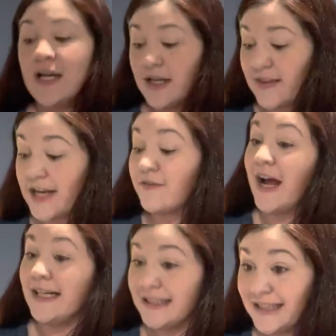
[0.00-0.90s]
Then you've
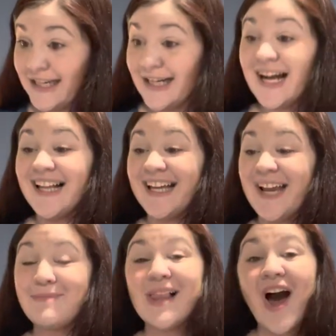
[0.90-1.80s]
got legally
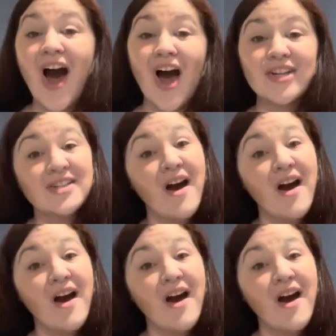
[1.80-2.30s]
blonde,